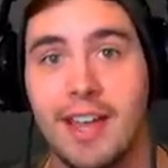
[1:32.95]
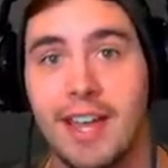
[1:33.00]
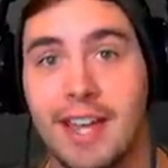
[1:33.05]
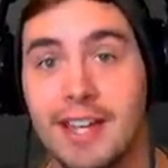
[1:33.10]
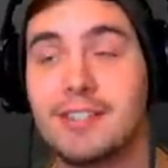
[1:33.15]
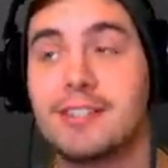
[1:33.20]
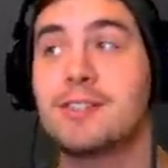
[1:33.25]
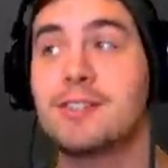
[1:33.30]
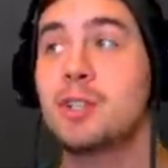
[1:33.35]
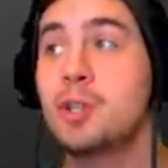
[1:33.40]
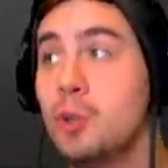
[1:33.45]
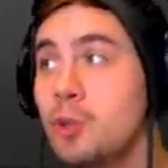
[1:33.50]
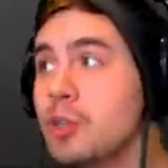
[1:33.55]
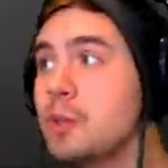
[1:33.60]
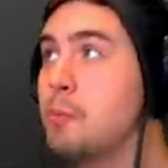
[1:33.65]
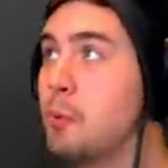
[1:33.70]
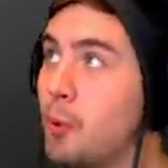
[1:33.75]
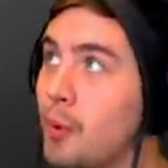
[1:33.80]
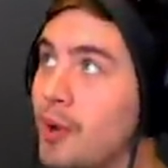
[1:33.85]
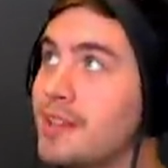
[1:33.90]
It's to
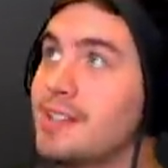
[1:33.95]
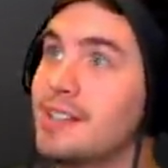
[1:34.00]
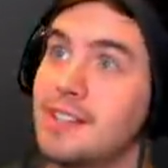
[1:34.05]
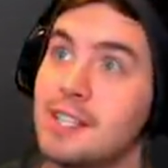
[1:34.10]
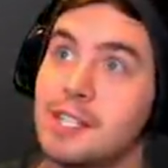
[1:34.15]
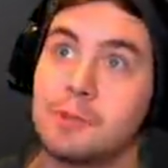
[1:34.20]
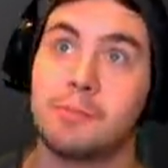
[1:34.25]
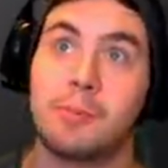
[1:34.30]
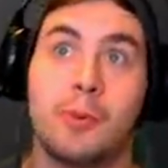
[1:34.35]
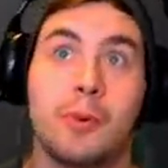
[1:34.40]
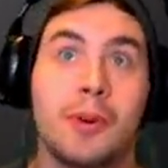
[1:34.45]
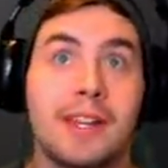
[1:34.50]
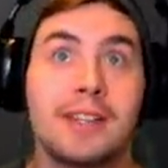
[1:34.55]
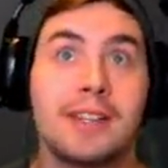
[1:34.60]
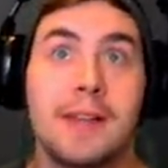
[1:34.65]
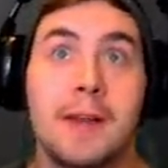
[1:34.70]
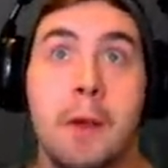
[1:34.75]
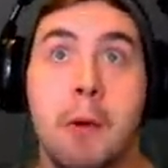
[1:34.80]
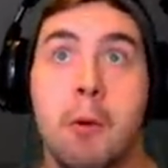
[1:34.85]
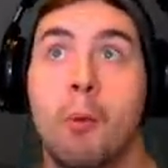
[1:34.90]
the point at this
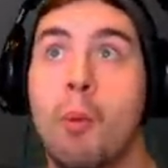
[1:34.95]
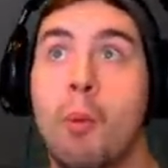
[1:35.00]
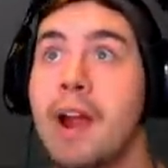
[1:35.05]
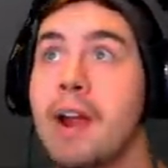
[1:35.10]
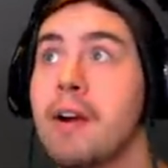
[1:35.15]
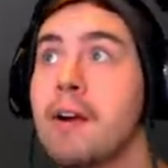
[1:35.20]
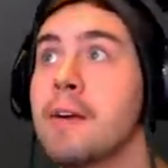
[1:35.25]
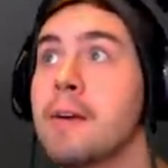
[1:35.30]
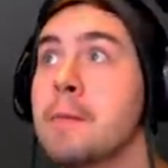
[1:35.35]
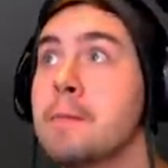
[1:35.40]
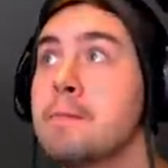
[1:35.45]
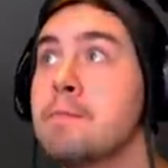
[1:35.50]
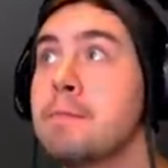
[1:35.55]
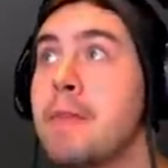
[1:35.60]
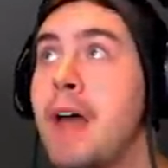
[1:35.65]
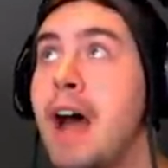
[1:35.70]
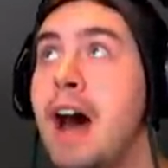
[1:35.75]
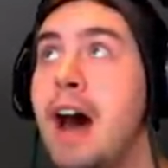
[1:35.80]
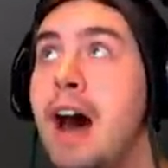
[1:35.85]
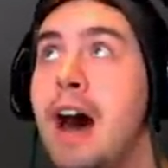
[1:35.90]
point where
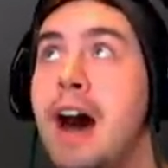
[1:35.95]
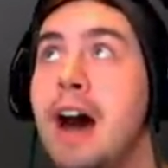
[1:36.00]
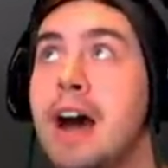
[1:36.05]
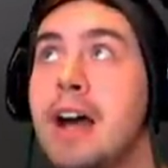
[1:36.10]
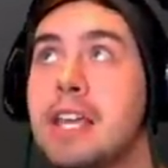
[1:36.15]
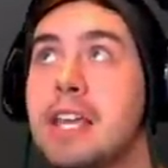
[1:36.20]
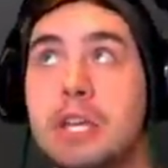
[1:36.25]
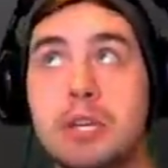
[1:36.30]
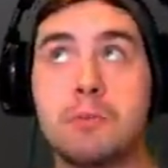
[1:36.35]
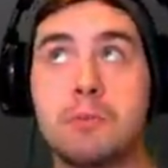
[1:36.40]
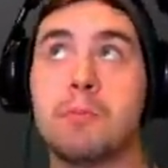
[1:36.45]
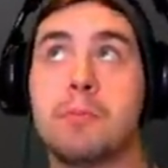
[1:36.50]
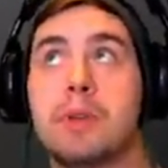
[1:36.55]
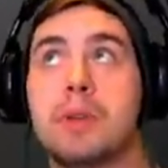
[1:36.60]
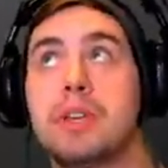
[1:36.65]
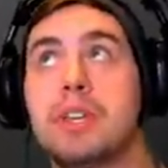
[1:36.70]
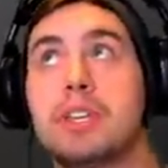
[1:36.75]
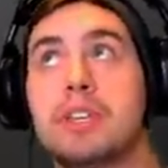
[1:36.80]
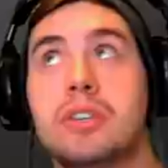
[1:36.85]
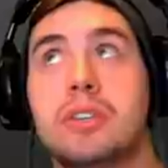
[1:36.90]
uh, you
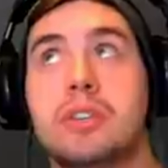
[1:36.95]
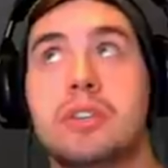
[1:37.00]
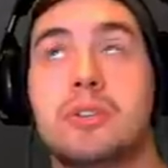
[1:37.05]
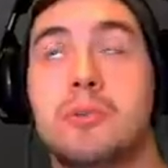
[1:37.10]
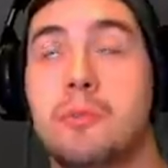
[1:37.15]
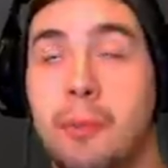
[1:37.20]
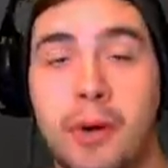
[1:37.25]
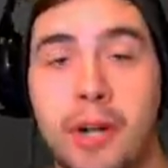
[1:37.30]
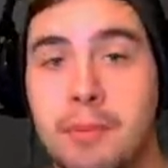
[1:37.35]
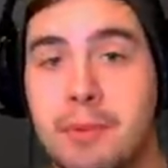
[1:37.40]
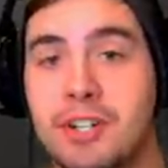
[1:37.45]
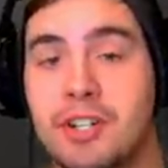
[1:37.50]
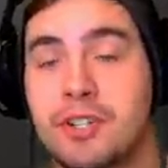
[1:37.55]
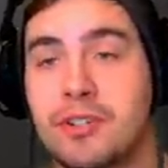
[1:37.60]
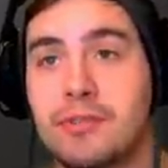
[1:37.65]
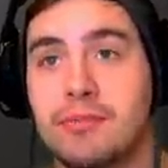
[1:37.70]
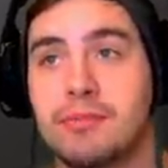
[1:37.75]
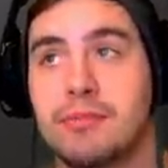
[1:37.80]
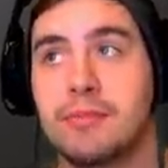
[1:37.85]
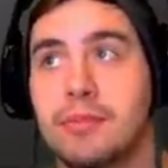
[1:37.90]
you pretty
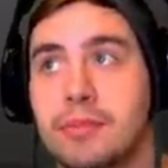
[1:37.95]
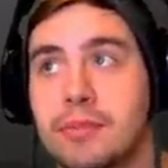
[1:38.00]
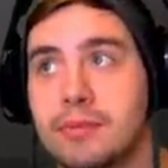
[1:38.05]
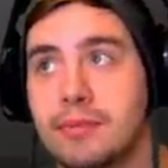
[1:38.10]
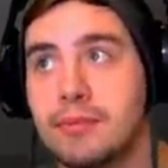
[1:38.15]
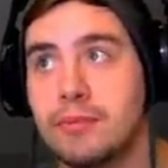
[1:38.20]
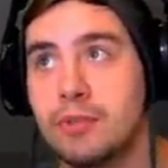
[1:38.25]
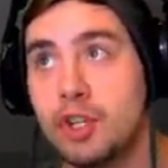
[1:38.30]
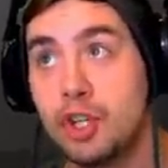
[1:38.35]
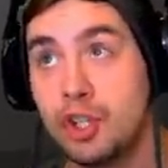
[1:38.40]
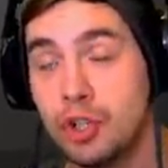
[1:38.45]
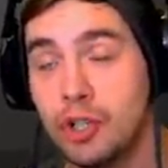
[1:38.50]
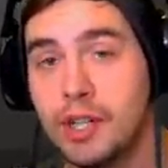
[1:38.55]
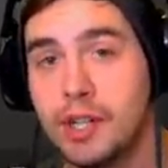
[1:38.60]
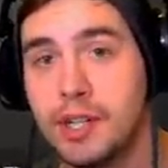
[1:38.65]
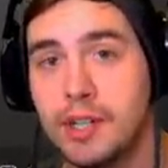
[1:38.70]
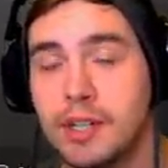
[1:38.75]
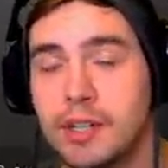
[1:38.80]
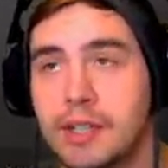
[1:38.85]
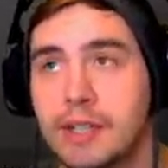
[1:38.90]
much should